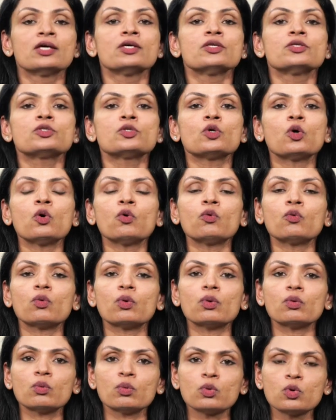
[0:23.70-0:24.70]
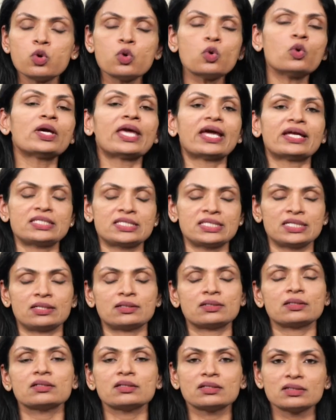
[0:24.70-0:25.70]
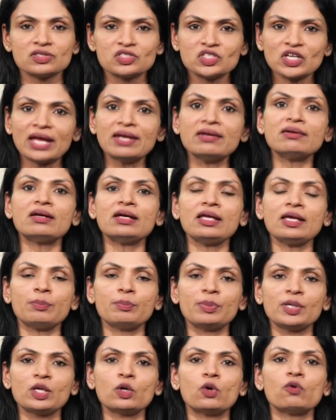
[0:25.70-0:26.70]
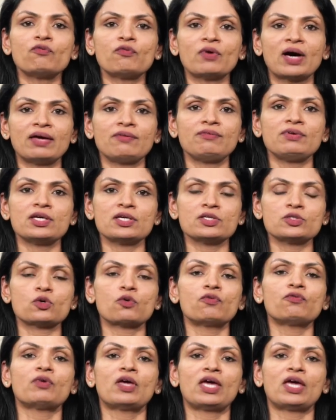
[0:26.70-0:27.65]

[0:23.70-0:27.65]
So who gets it? Generally below 5 years of